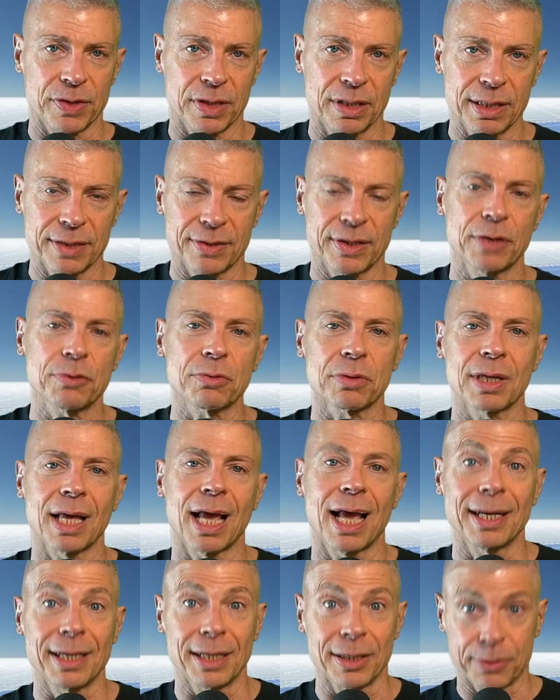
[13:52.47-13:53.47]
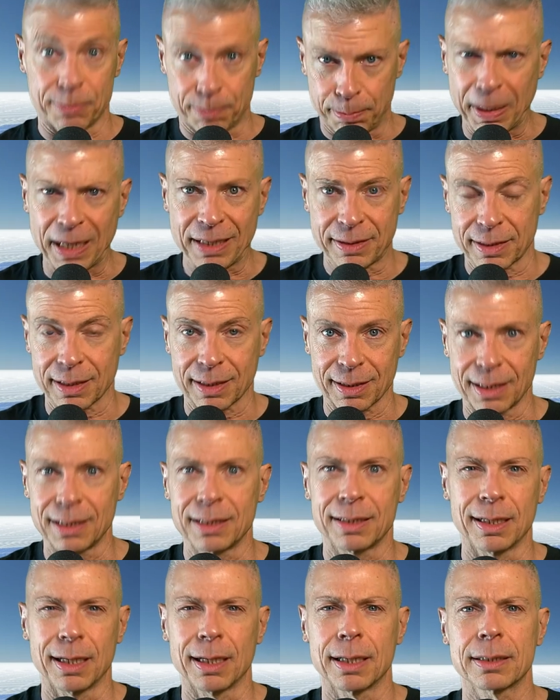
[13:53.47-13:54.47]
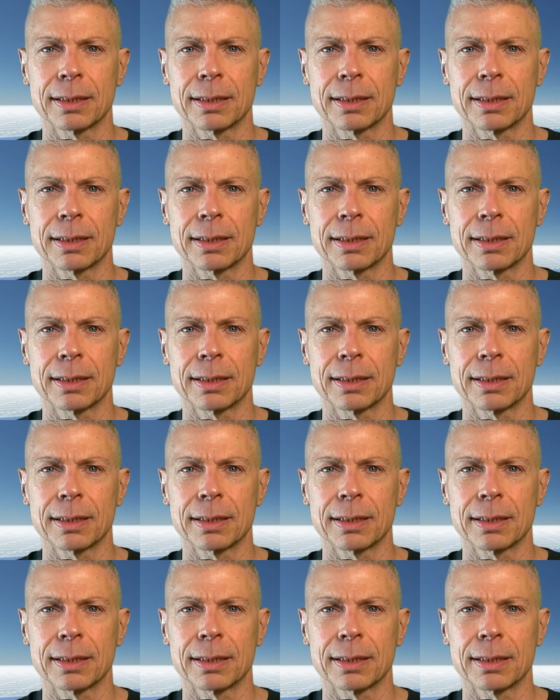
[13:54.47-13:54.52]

And Decentraland is basically the,